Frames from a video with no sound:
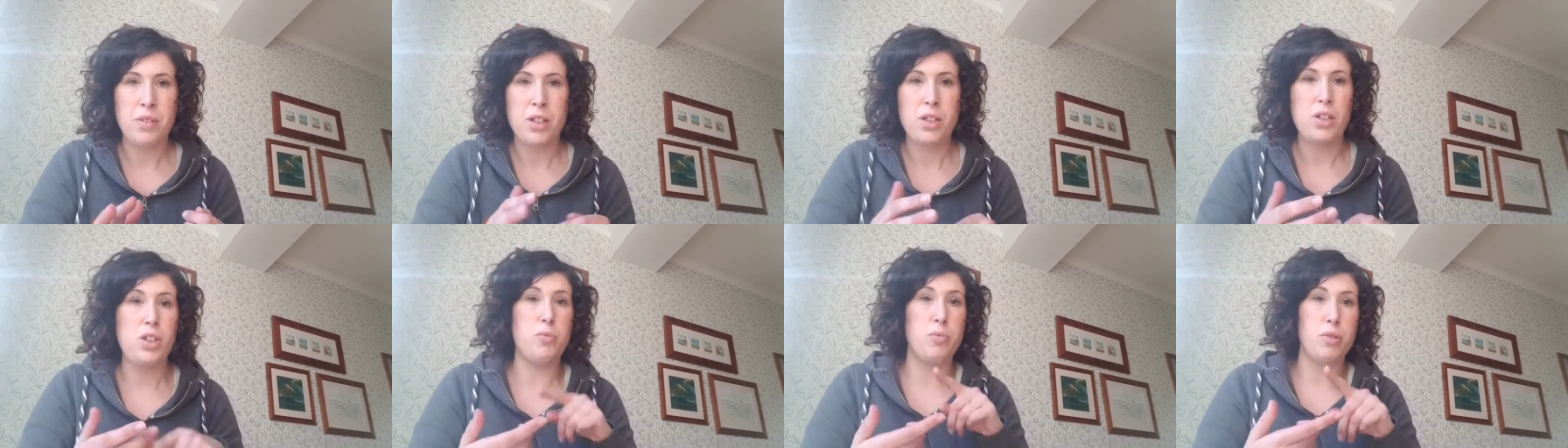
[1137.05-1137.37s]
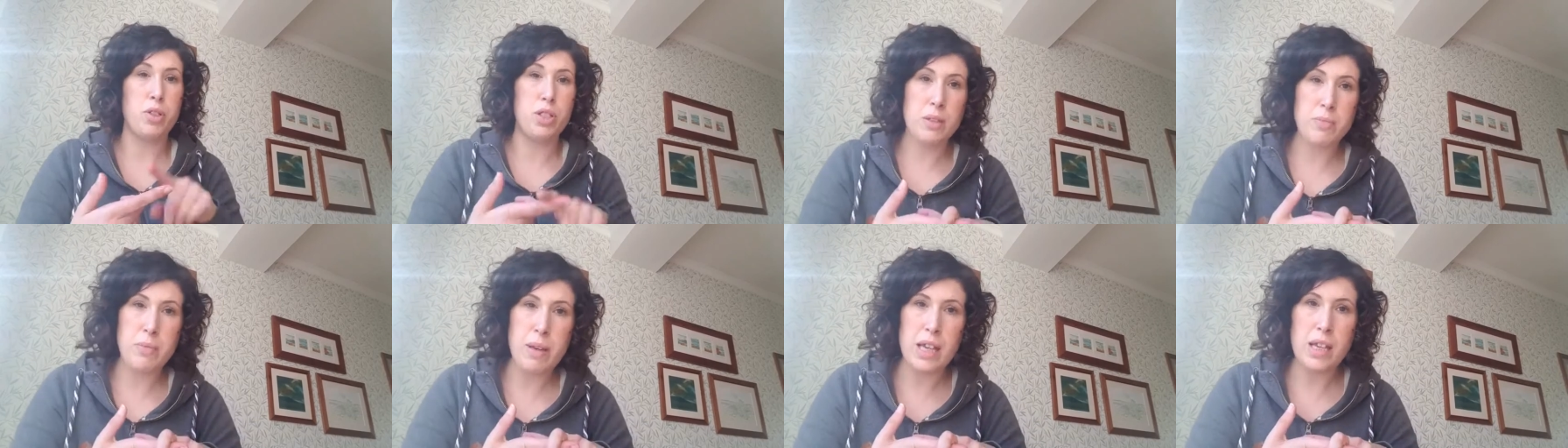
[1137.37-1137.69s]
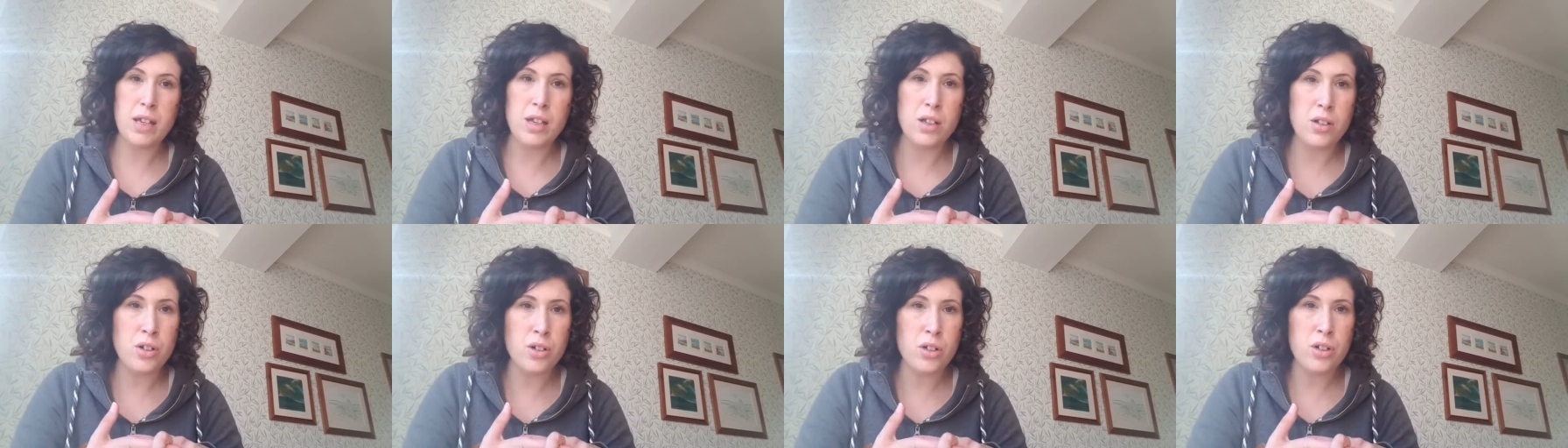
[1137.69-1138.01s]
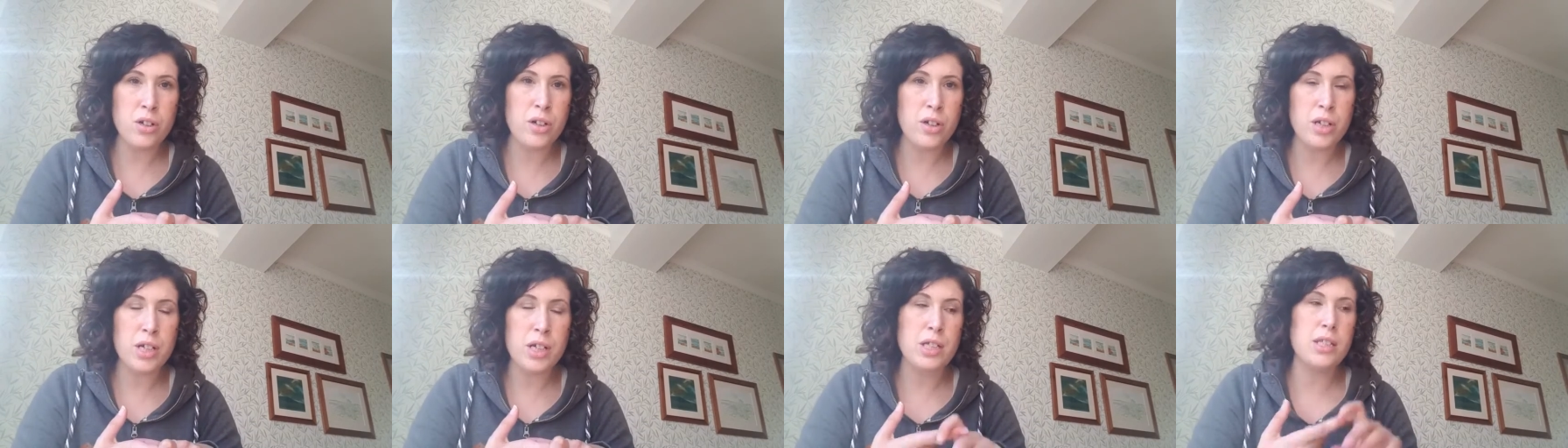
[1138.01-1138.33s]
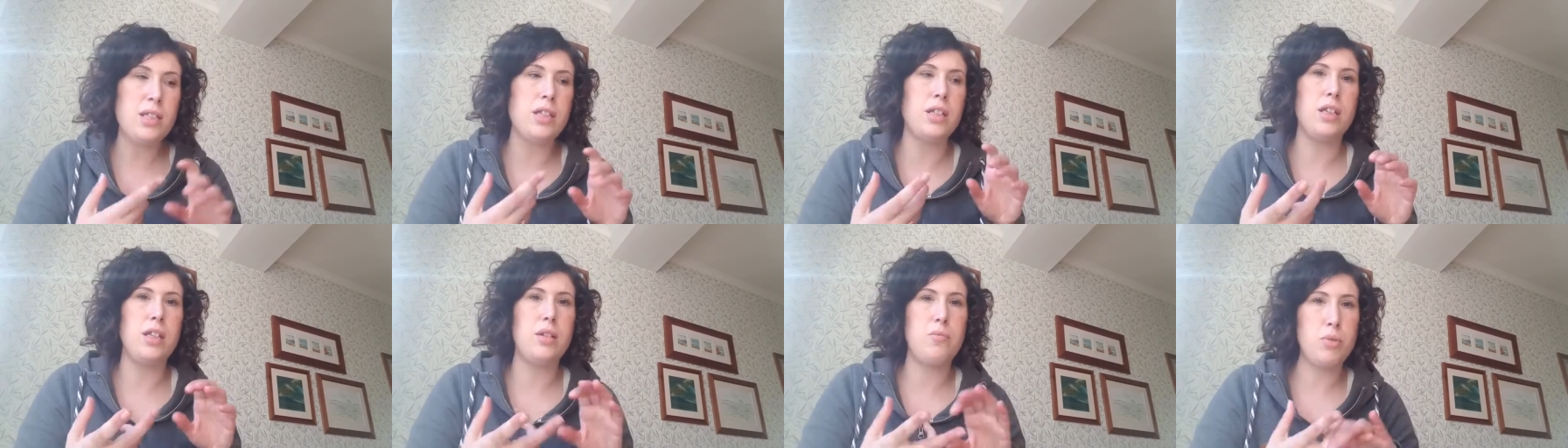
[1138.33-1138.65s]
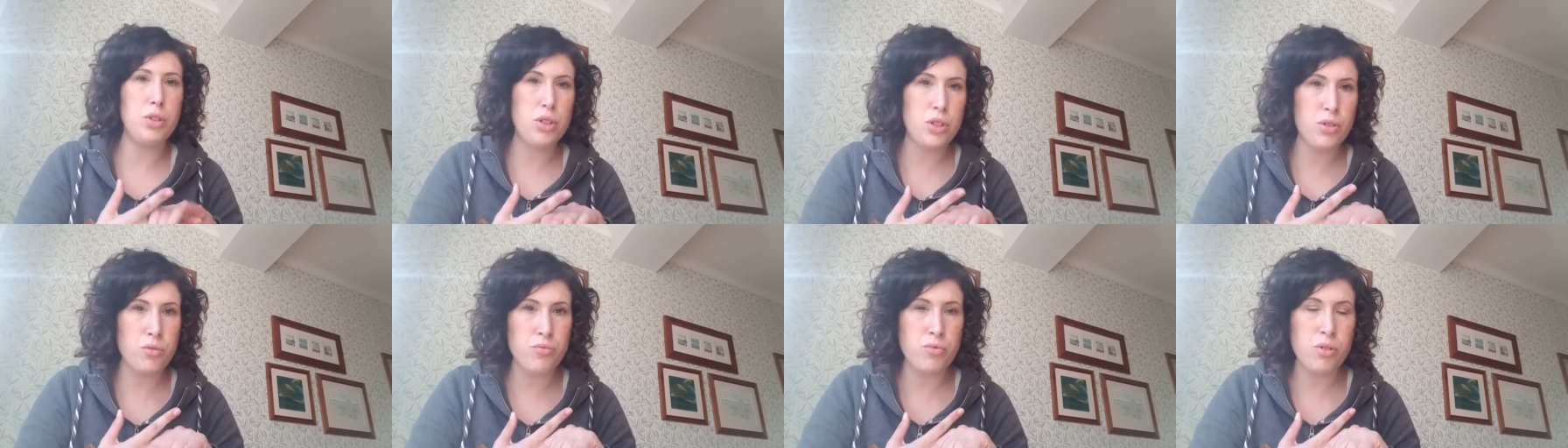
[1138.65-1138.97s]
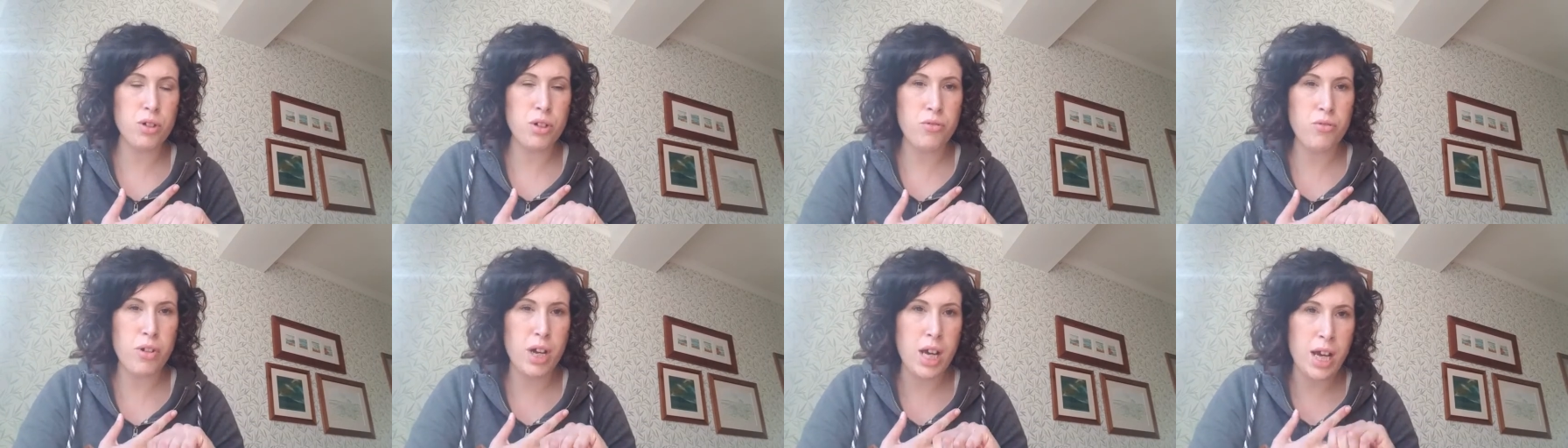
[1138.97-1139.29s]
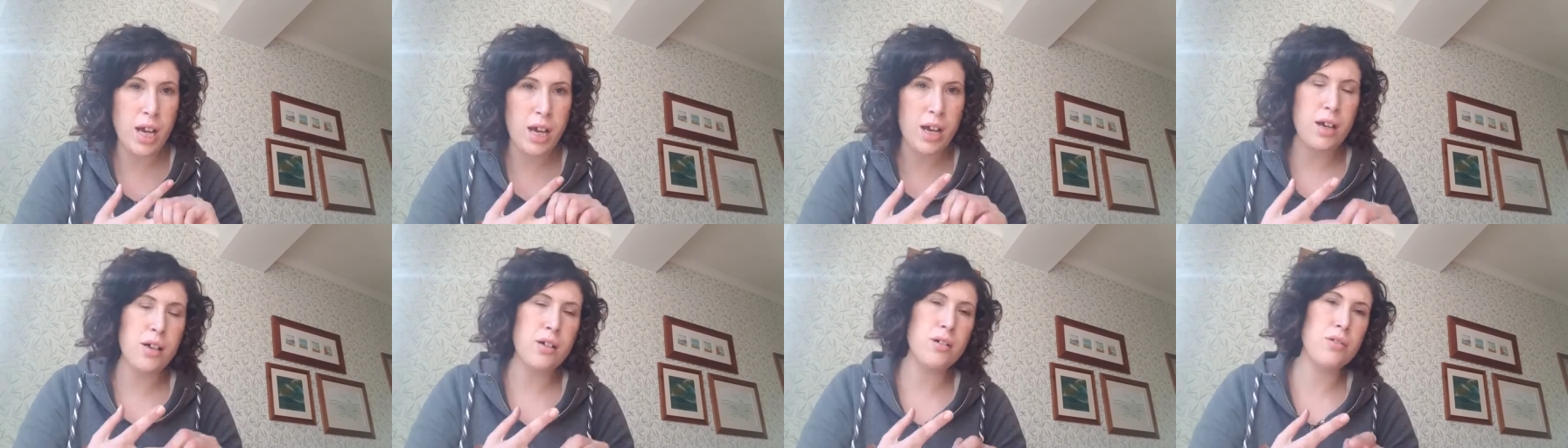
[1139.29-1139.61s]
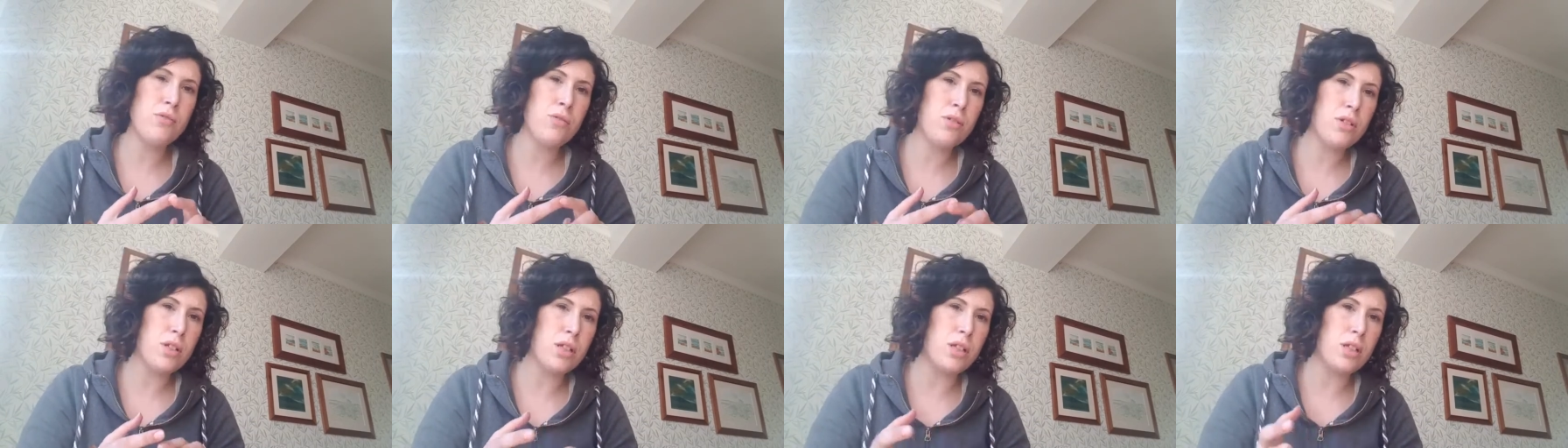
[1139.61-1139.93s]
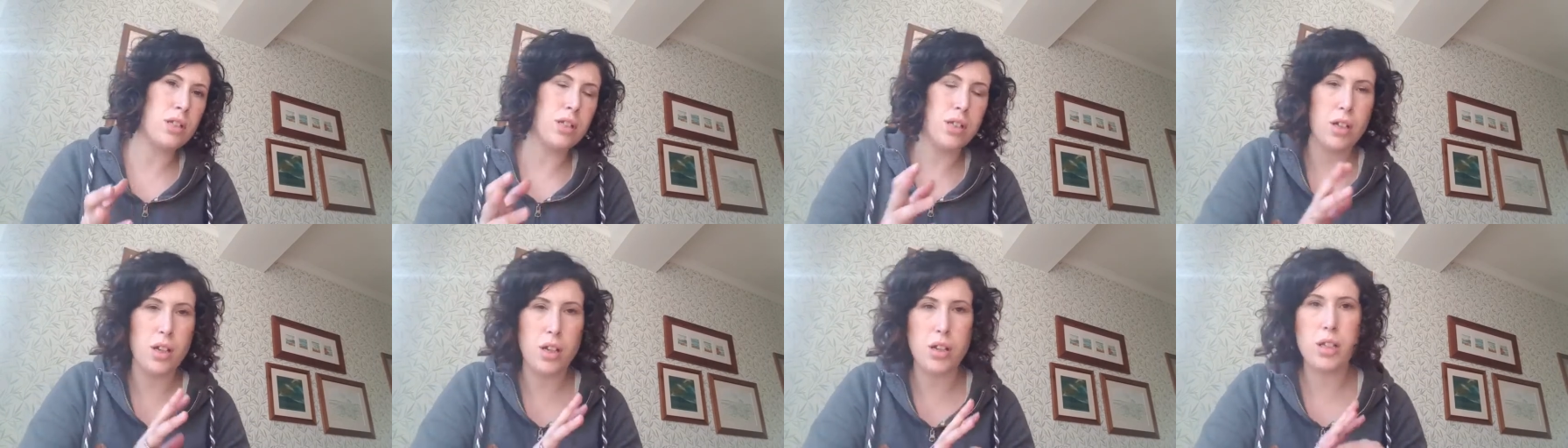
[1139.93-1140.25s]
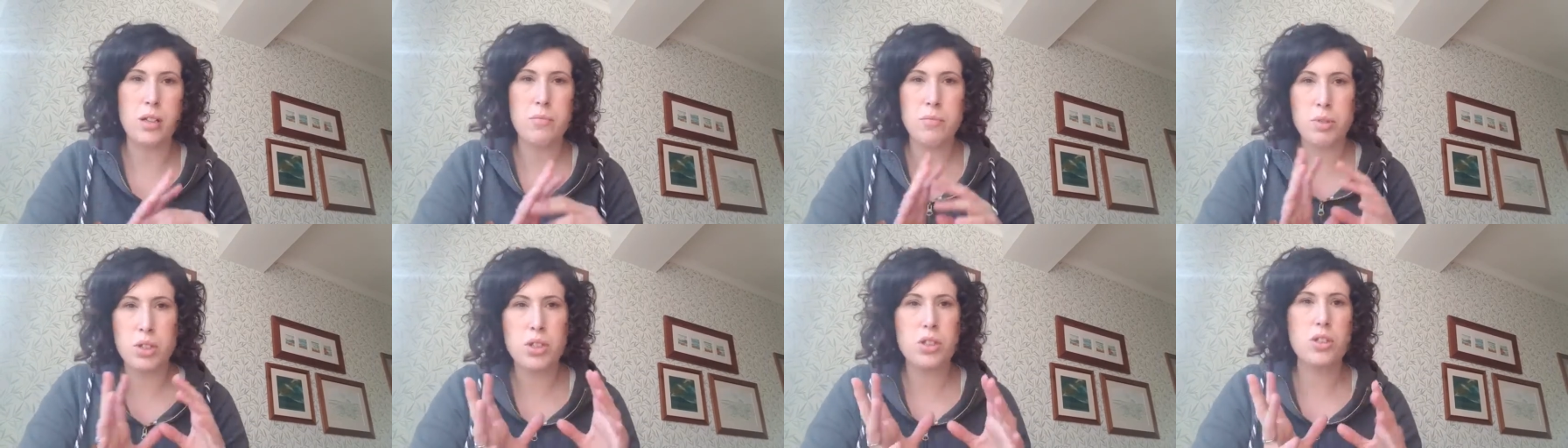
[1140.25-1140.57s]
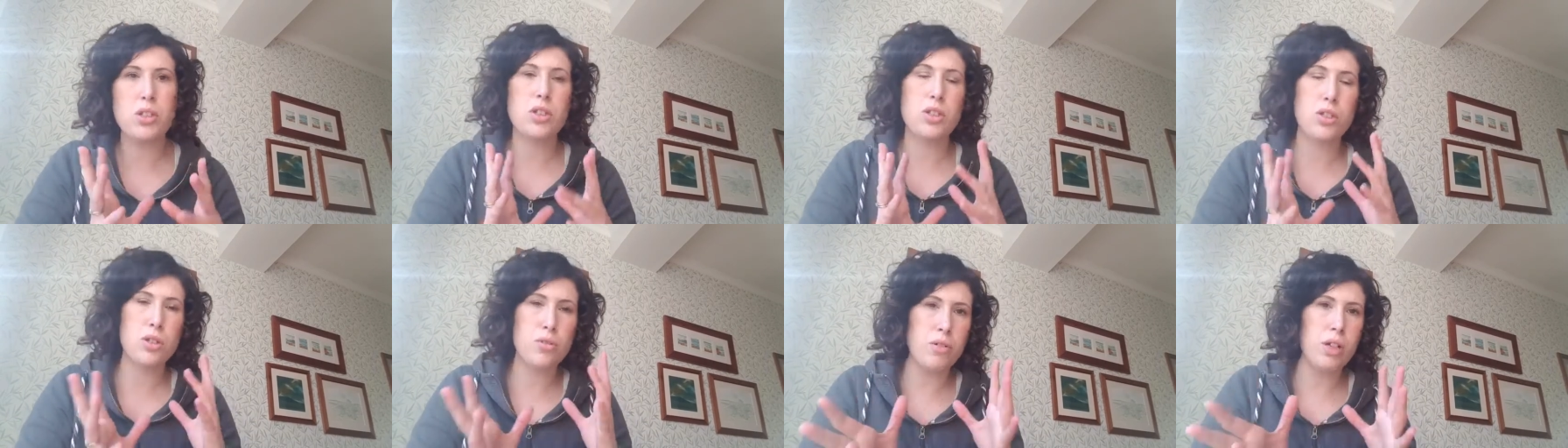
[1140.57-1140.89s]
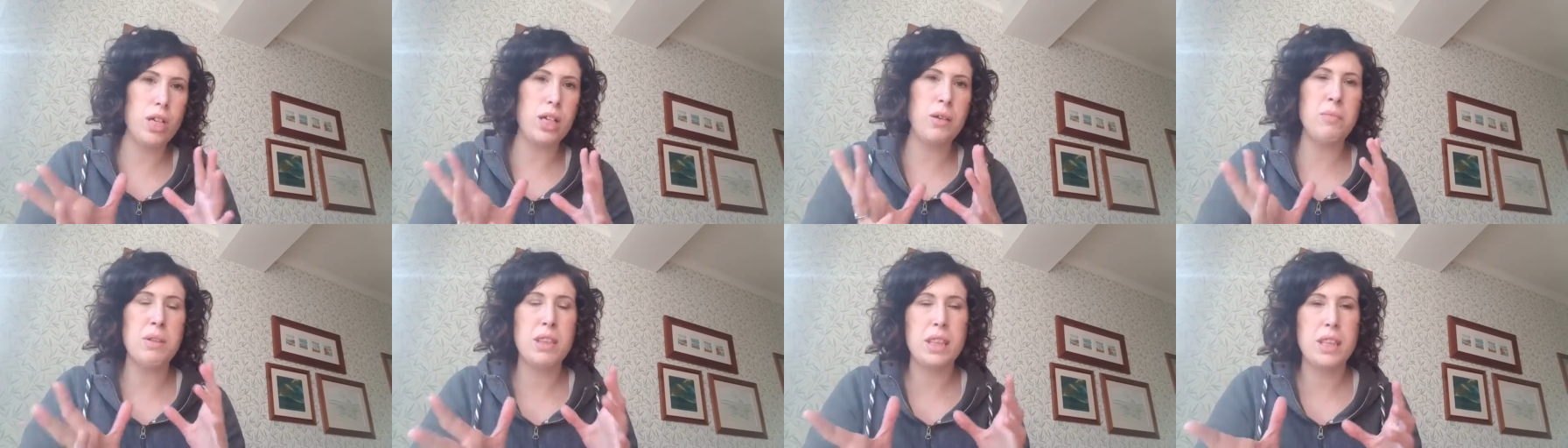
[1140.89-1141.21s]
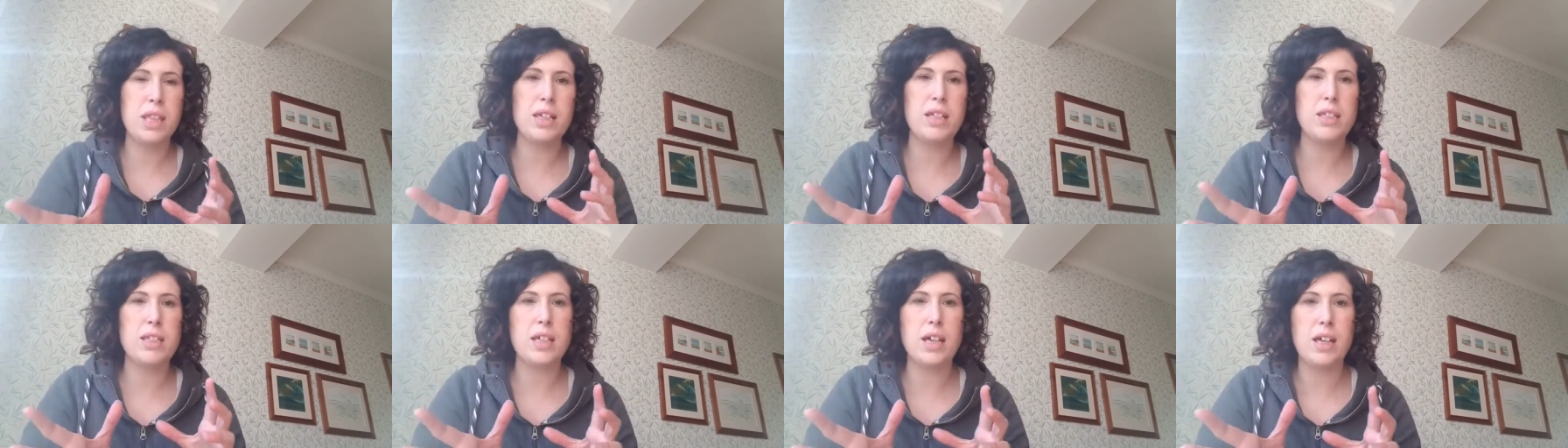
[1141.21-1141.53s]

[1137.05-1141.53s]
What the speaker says: you mustn't make a noise and you mustn't run around and, you know, you mustn't scream and things like